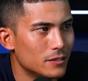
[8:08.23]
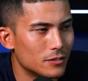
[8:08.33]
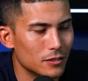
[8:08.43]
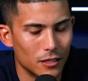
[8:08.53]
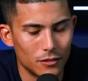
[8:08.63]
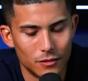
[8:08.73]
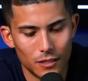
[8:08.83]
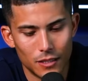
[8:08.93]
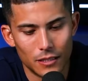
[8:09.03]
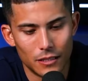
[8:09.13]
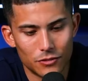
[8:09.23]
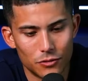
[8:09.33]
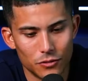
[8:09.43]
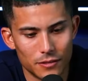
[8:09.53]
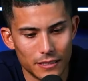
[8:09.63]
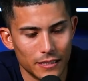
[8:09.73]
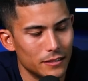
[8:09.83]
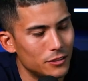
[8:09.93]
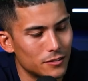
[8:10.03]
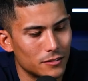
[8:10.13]
So it was cool
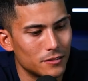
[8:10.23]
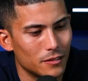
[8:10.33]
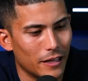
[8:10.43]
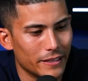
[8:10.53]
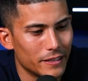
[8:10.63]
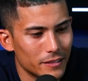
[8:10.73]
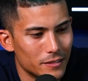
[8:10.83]
seeing just like